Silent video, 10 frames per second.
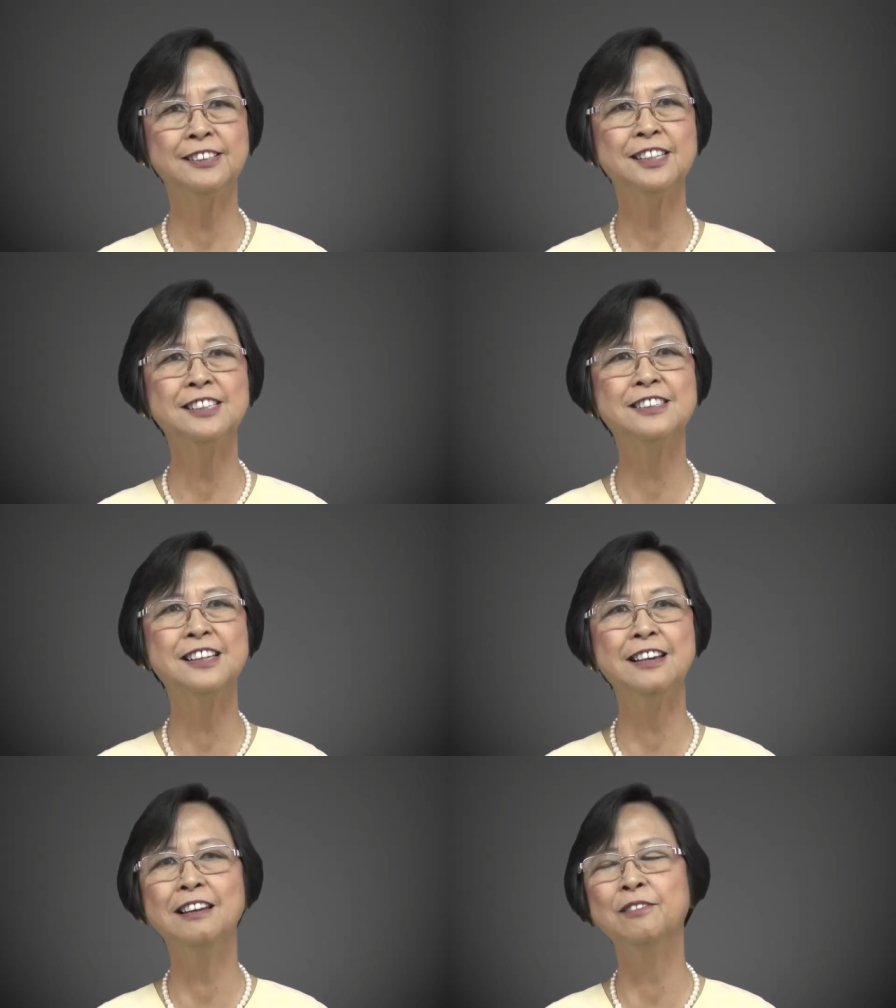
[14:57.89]
is
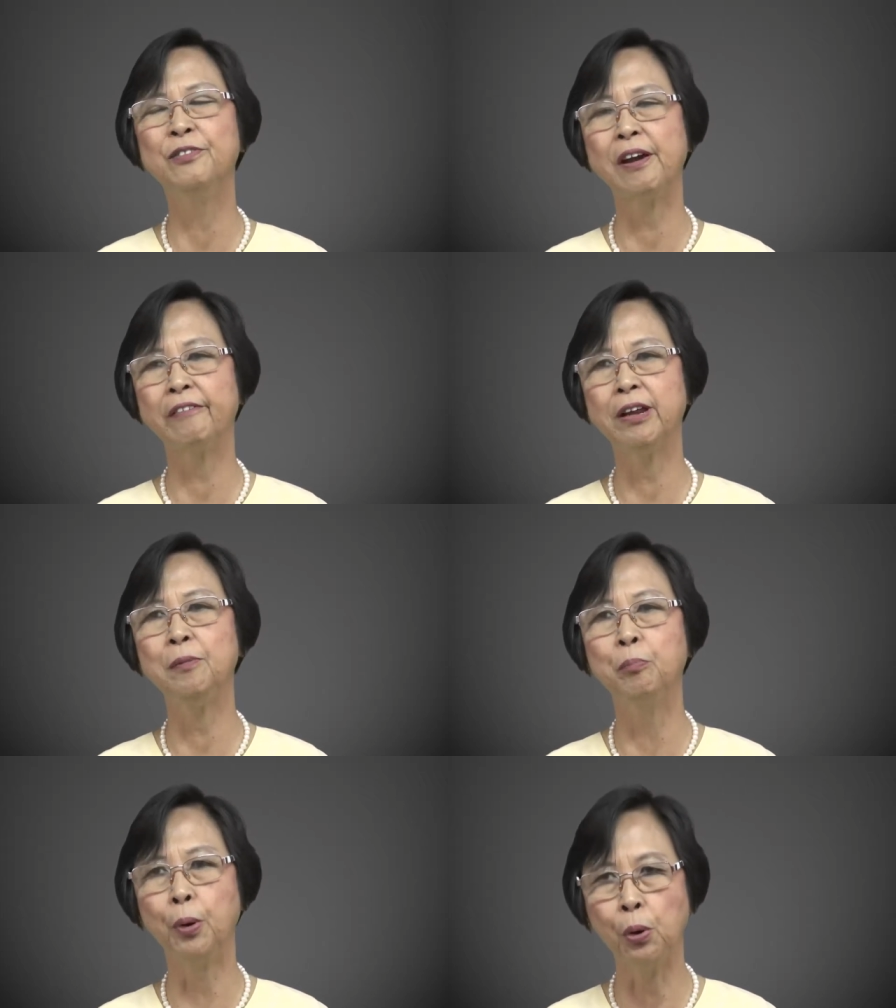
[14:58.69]
still
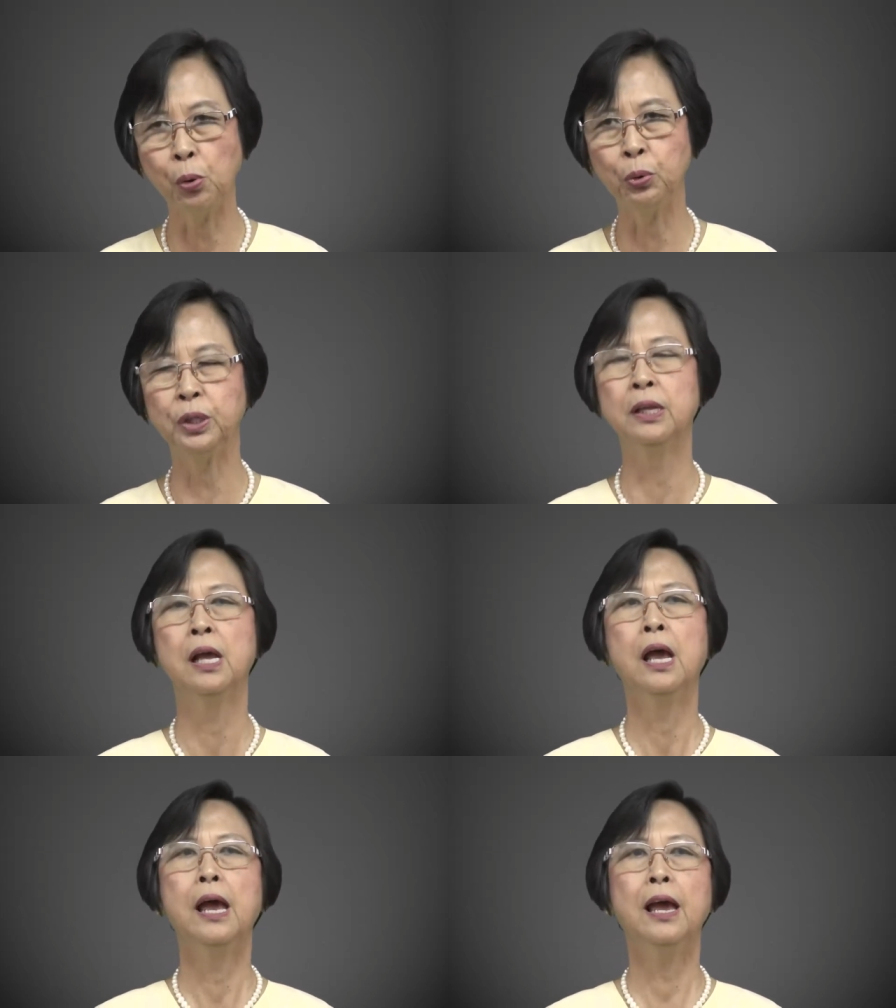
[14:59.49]
very broad,
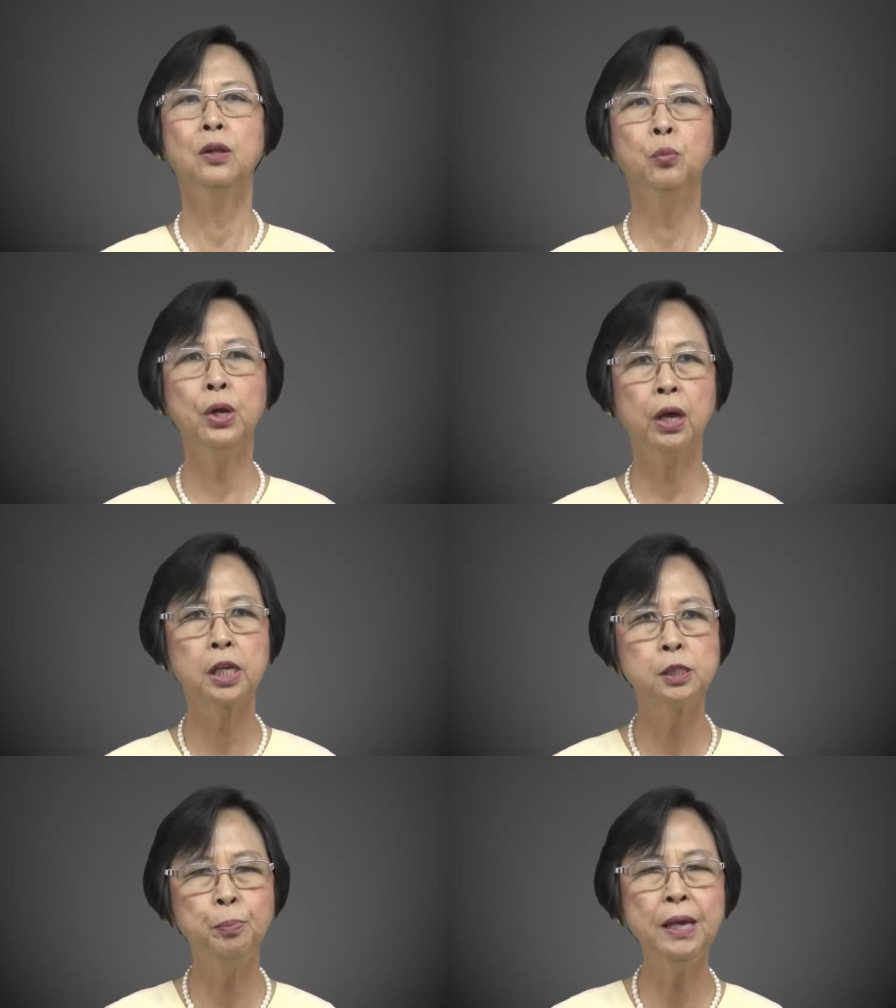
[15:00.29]
and we
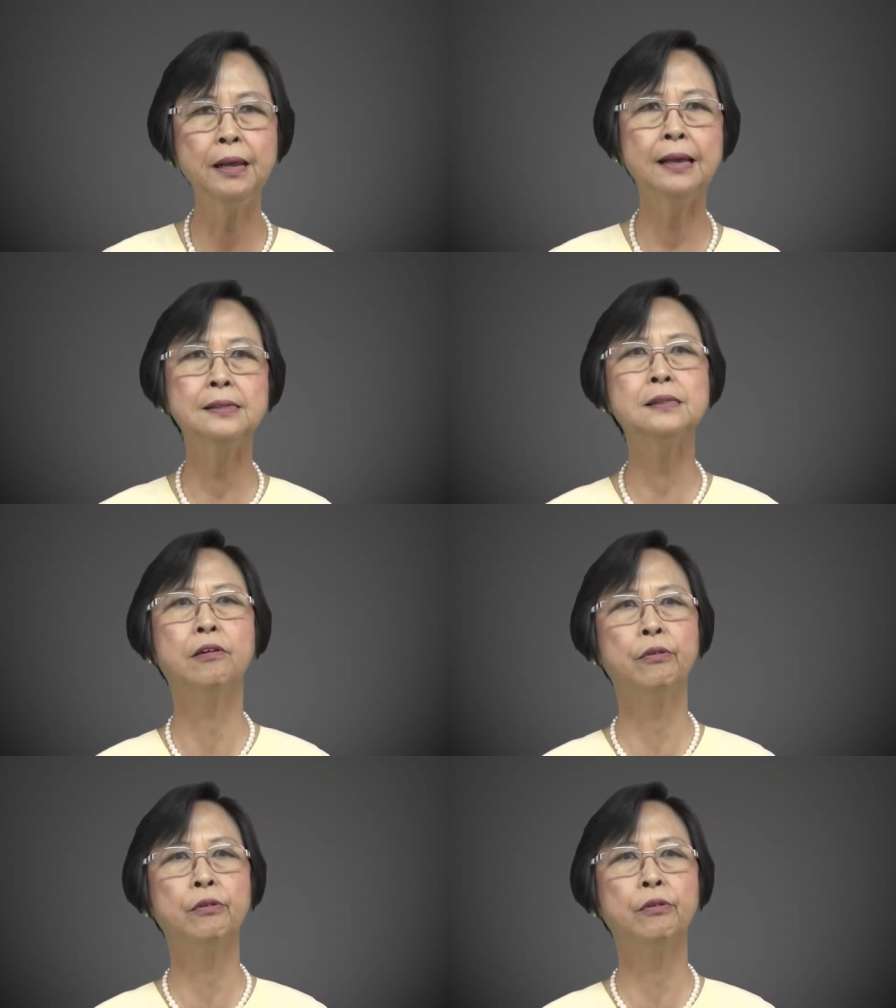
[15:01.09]
experience